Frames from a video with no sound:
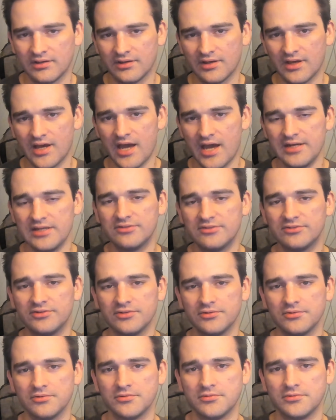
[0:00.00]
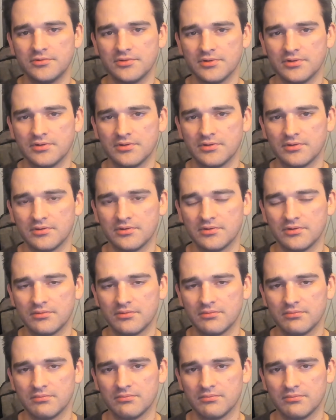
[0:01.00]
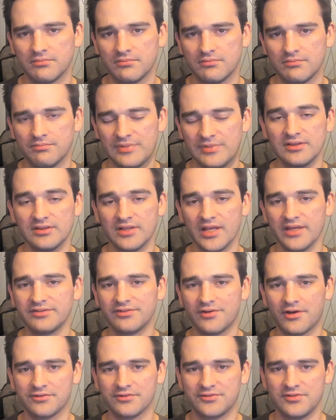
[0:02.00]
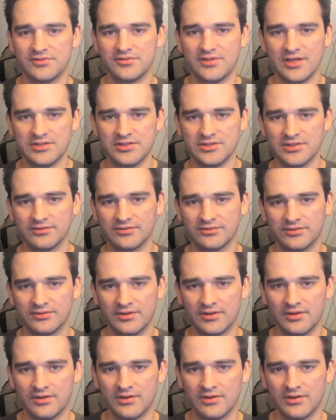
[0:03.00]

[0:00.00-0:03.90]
I need to be less ostentatious.